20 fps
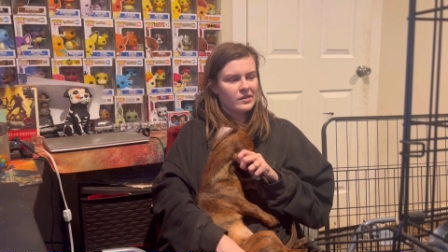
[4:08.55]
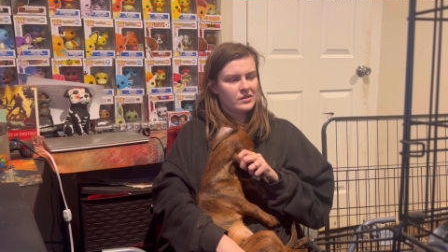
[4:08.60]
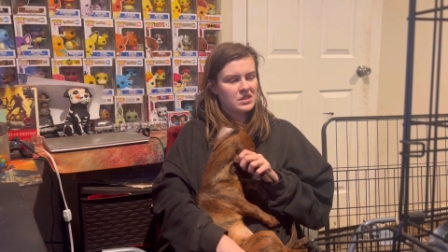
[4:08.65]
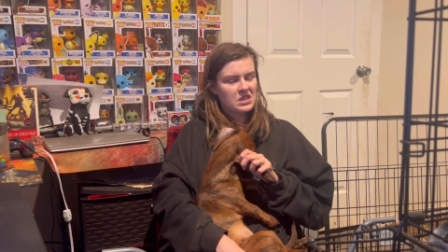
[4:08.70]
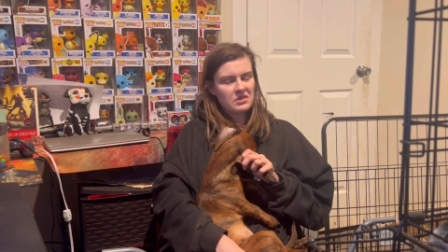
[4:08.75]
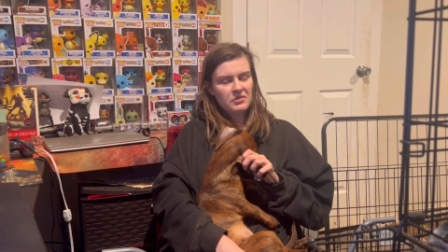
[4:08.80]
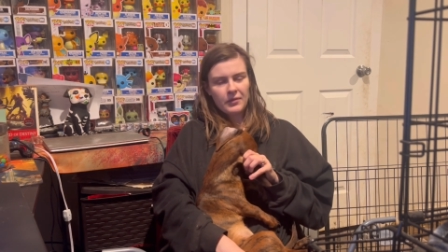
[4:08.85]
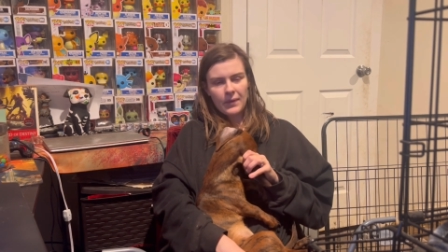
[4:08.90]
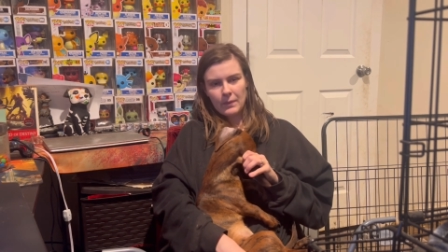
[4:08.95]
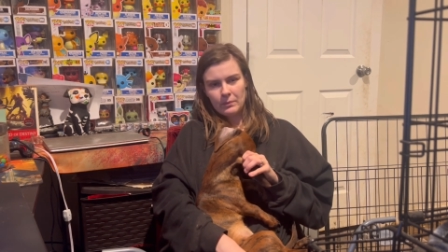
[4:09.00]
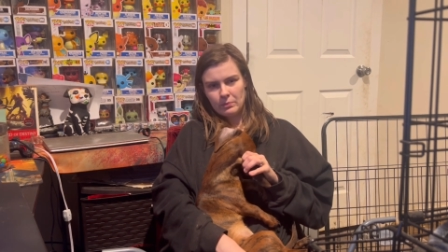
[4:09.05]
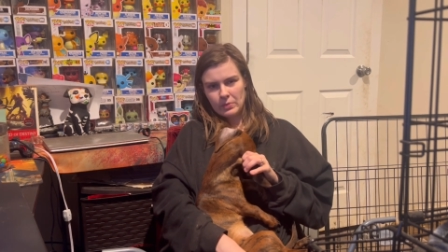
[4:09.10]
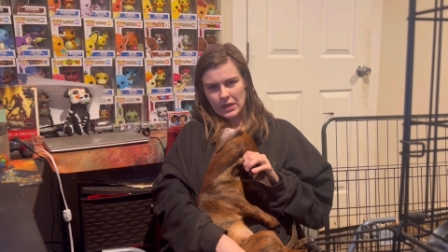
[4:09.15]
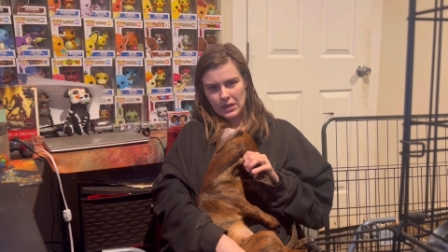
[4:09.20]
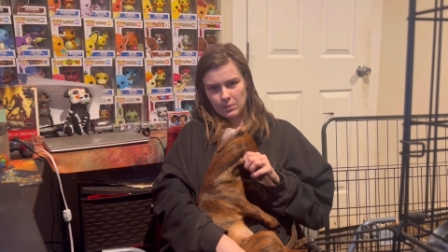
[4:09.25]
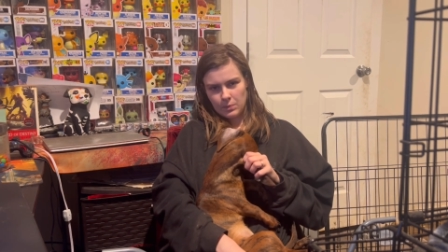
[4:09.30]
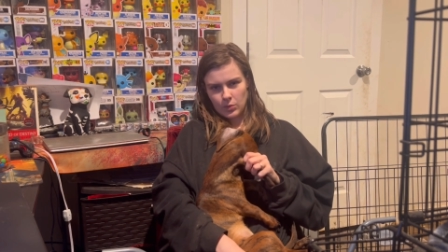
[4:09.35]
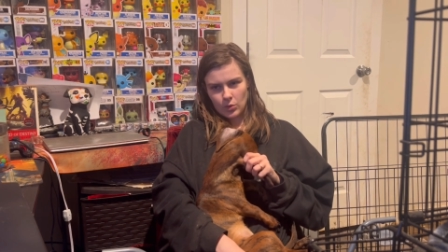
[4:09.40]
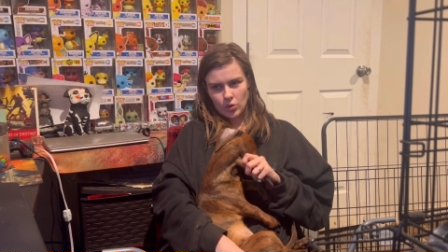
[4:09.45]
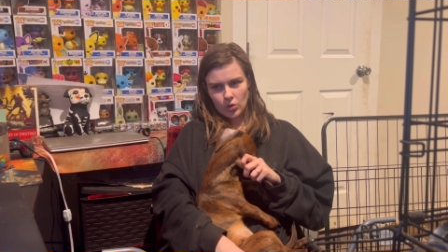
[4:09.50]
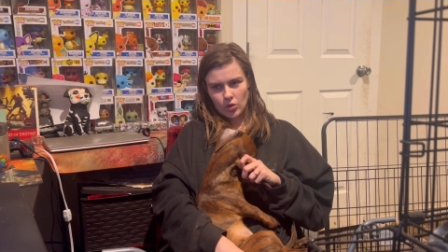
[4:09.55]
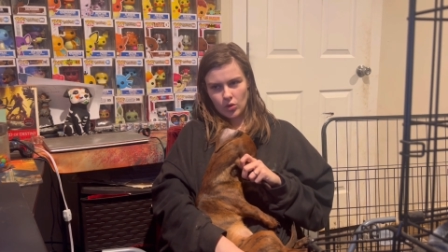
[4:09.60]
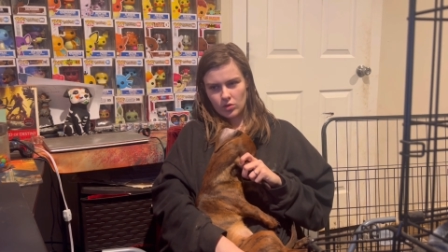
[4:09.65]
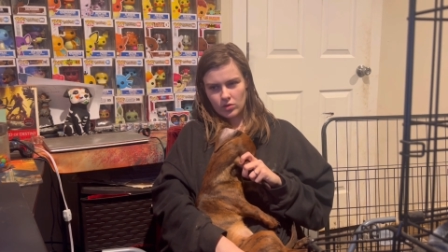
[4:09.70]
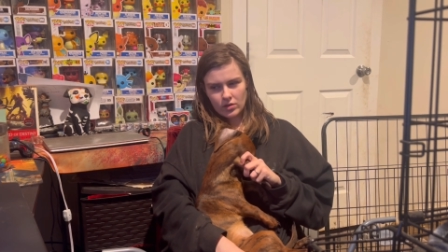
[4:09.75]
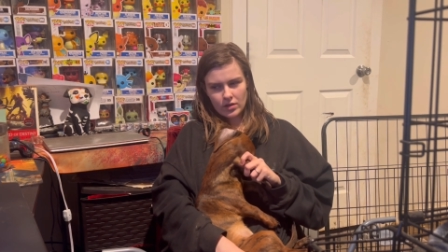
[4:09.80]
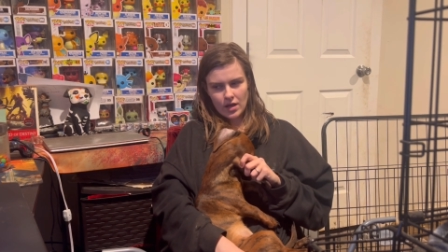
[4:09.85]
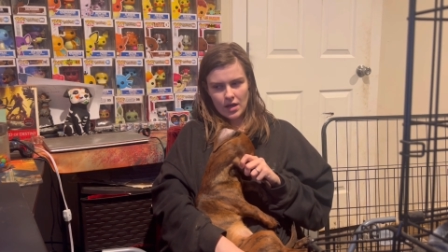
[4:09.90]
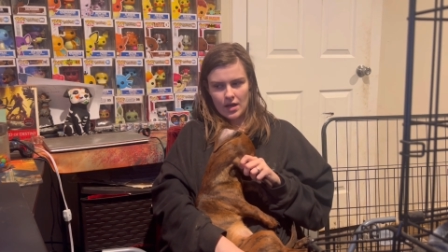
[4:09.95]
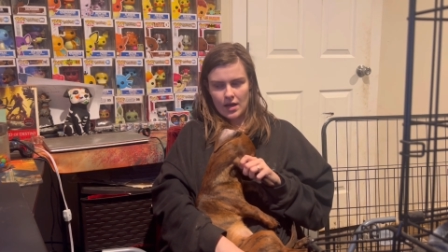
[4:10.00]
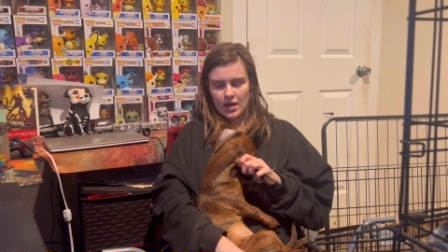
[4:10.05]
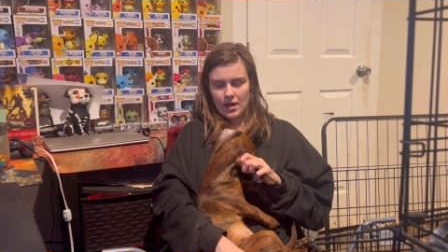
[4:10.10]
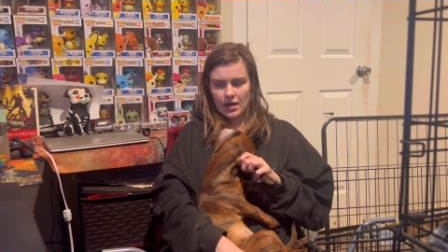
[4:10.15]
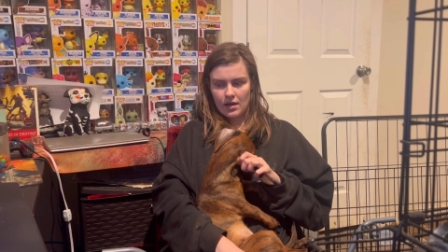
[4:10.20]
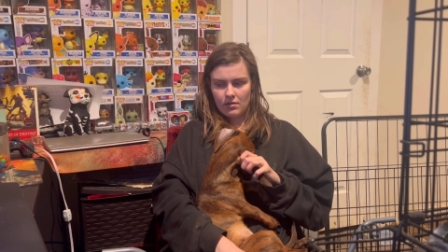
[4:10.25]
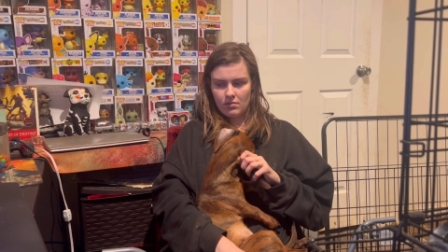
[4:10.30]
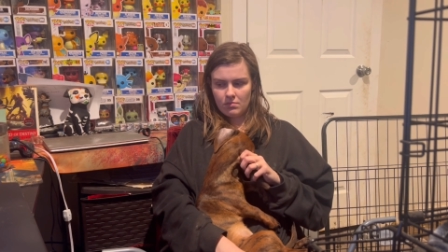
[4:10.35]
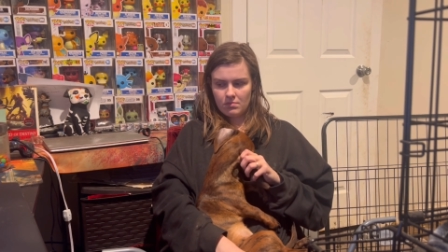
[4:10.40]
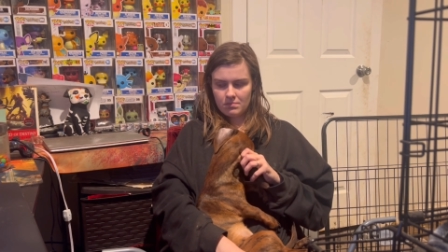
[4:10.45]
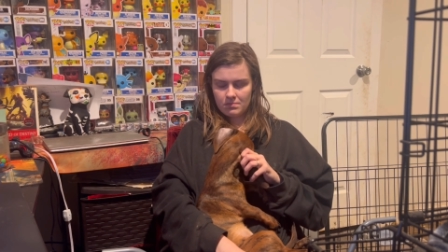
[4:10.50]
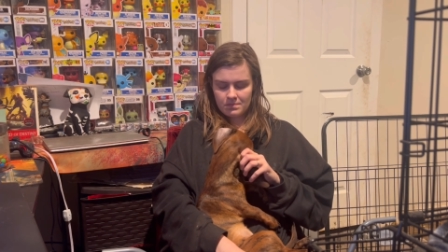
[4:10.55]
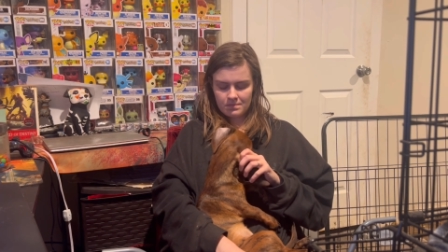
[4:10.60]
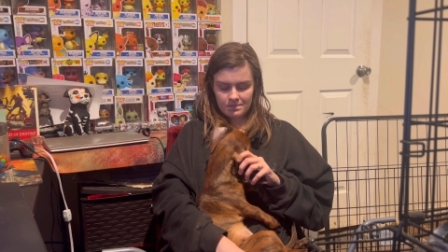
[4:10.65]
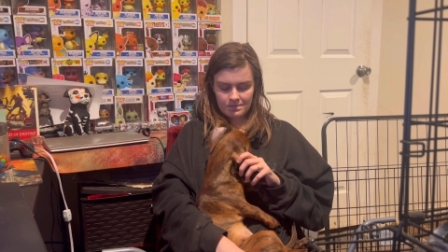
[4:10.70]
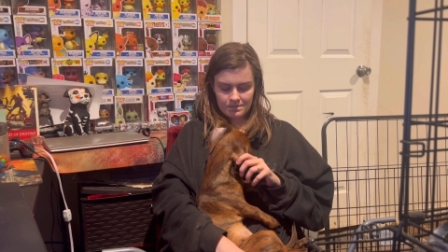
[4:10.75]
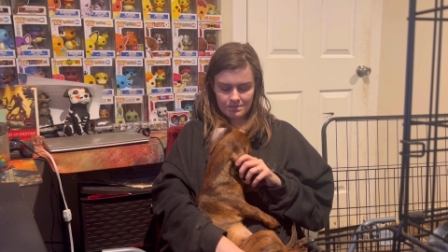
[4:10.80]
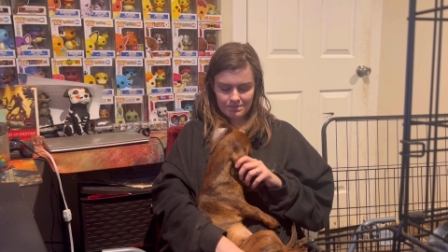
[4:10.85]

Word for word: different people. Um,